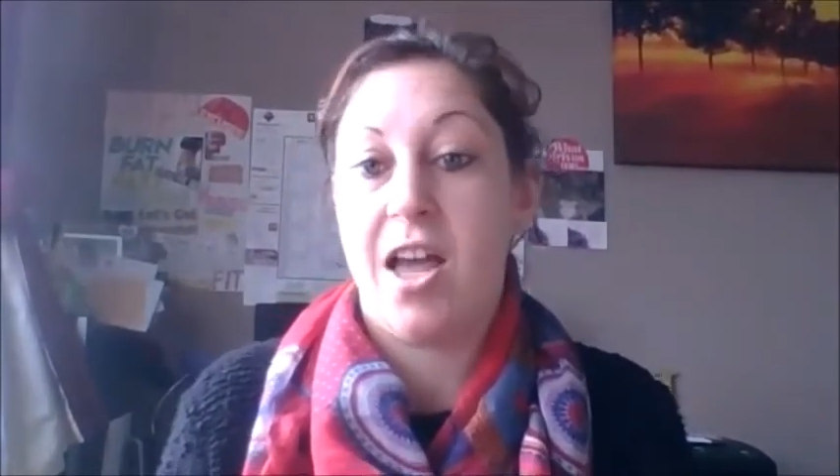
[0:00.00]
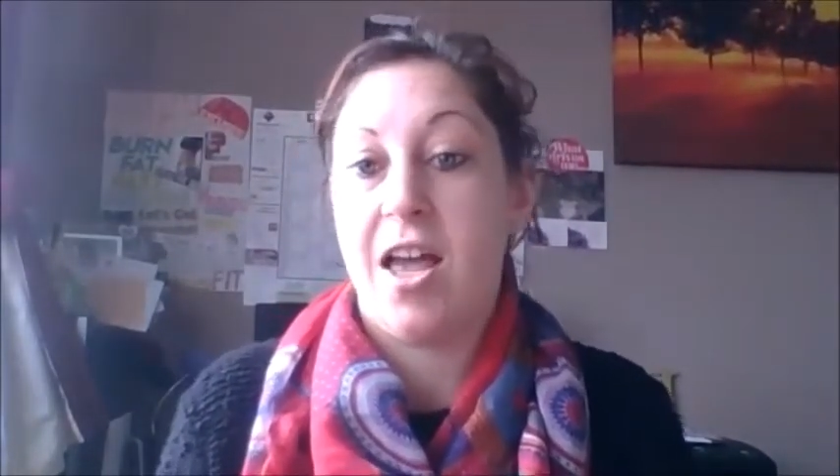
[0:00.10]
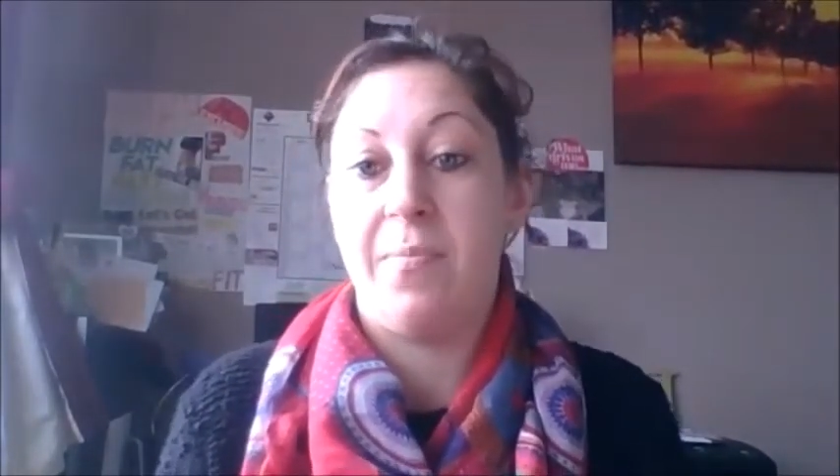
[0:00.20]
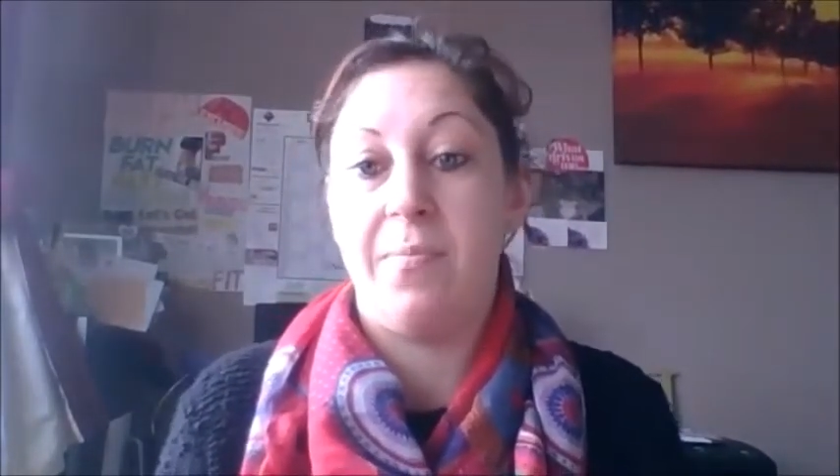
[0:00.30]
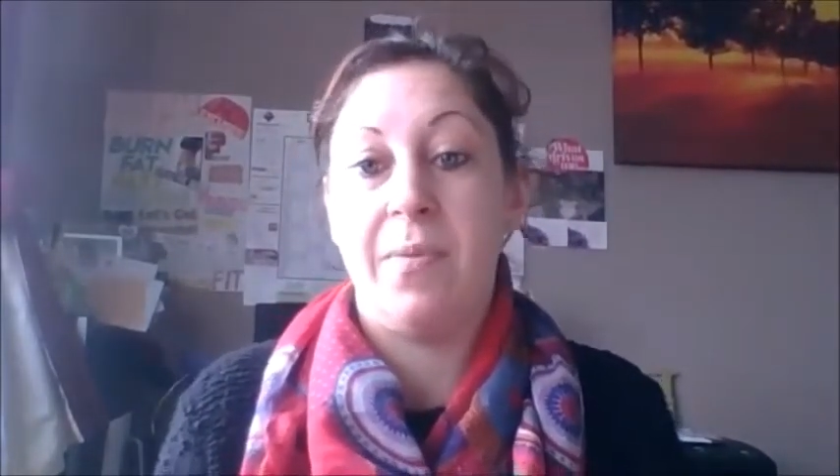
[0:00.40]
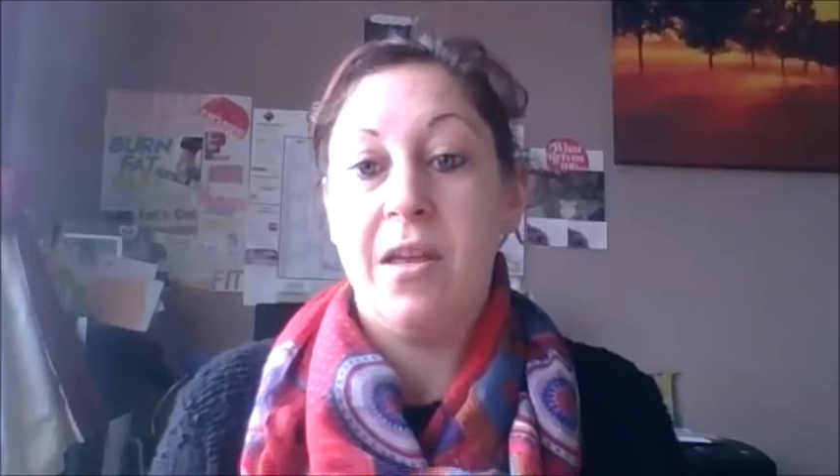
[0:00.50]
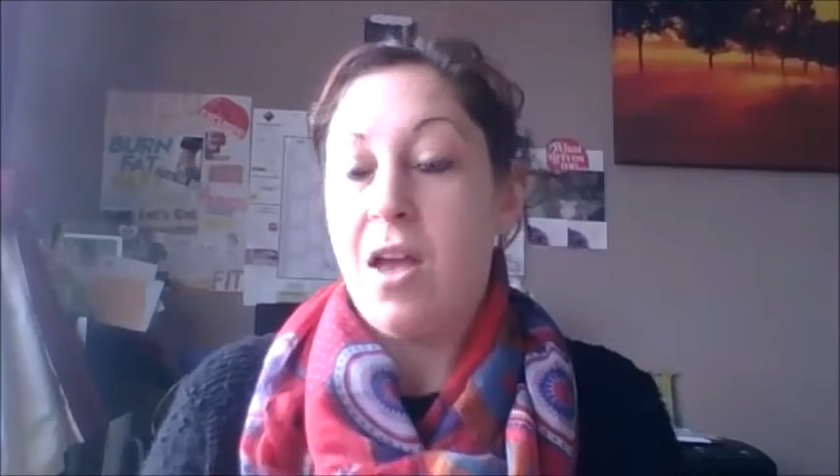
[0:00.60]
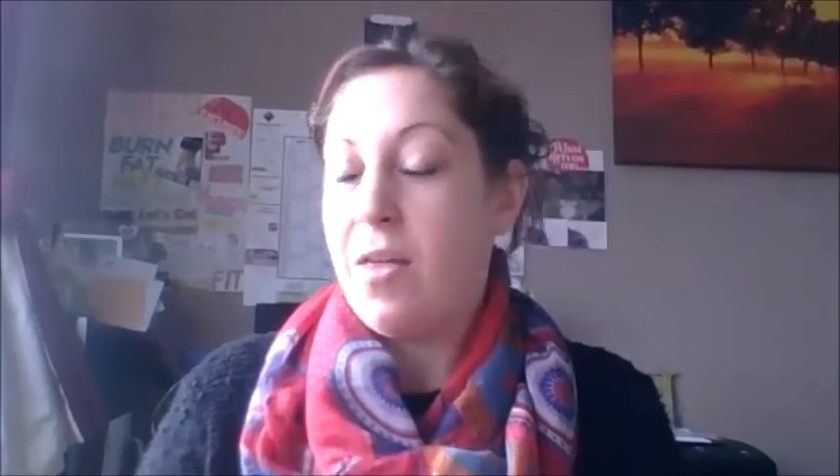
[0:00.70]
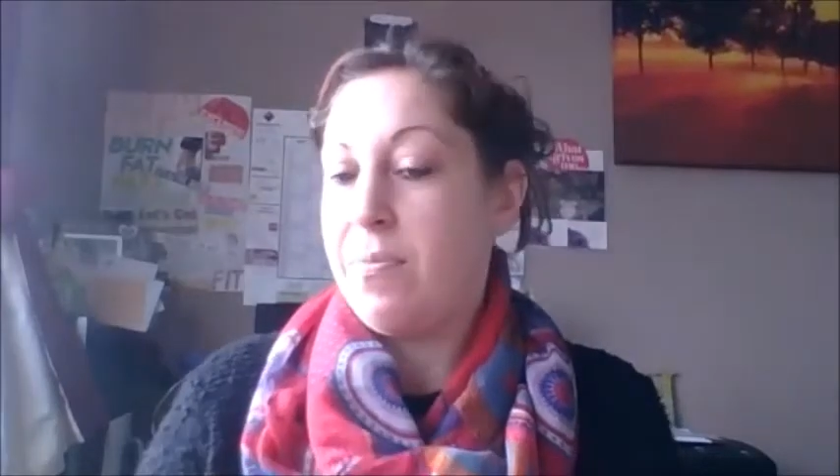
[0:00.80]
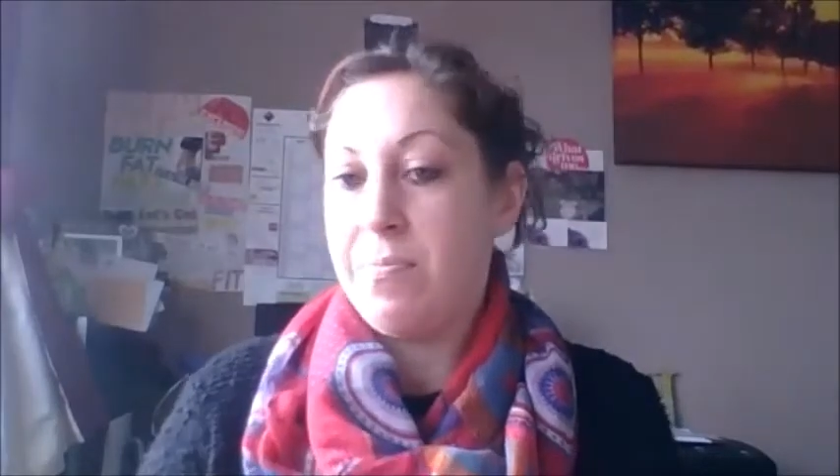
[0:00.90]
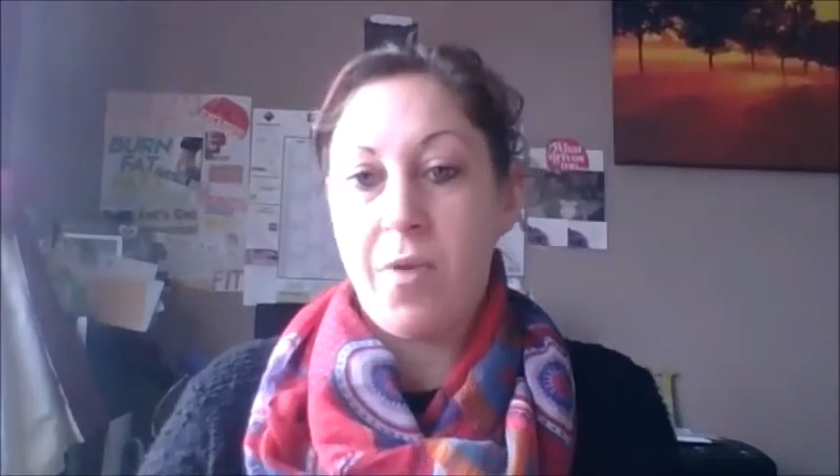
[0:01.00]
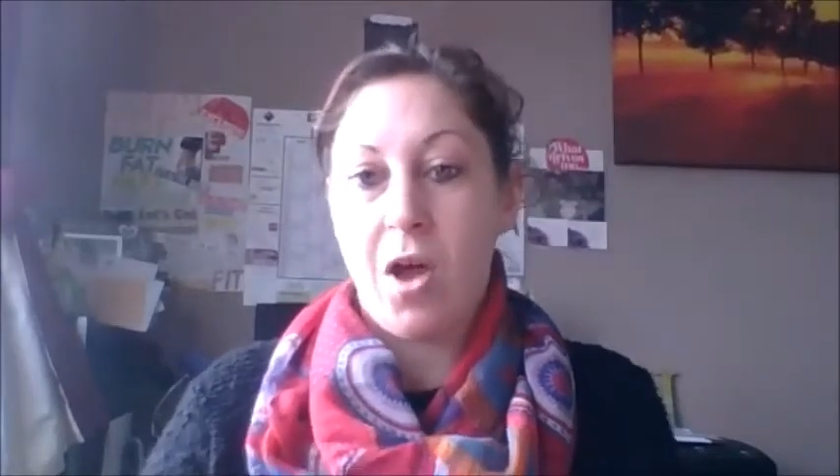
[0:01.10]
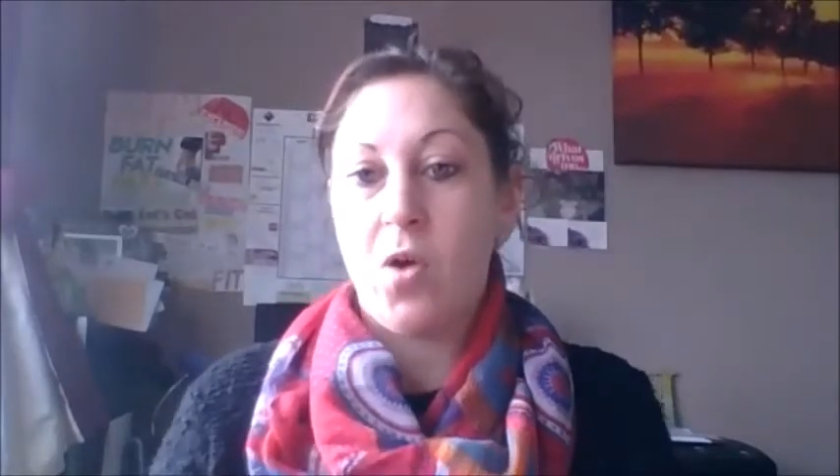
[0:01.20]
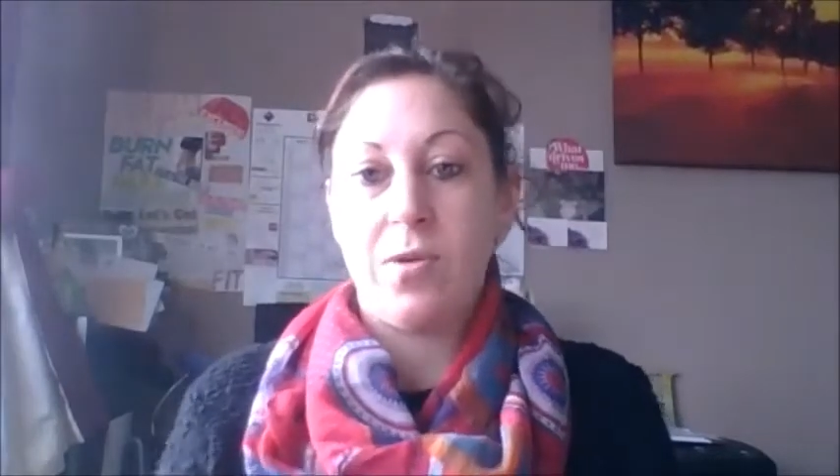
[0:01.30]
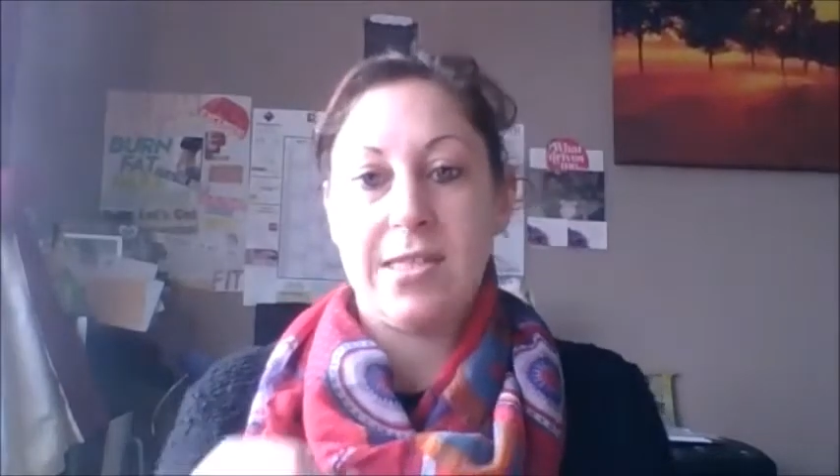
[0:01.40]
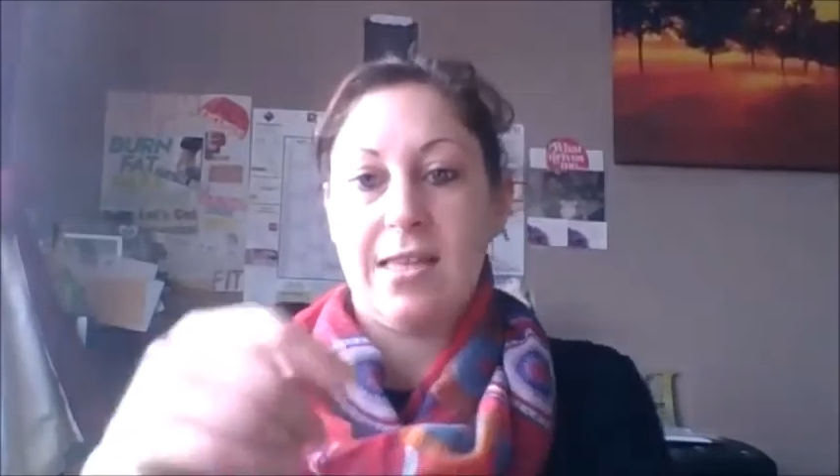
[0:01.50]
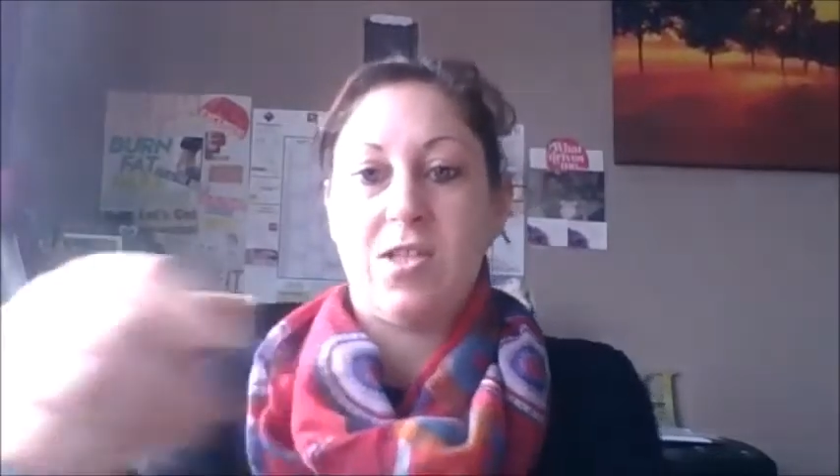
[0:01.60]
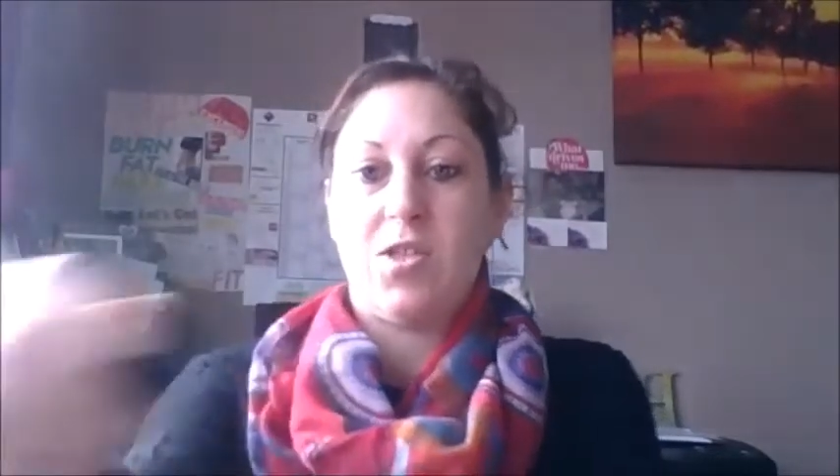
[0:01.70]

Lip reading: I always say this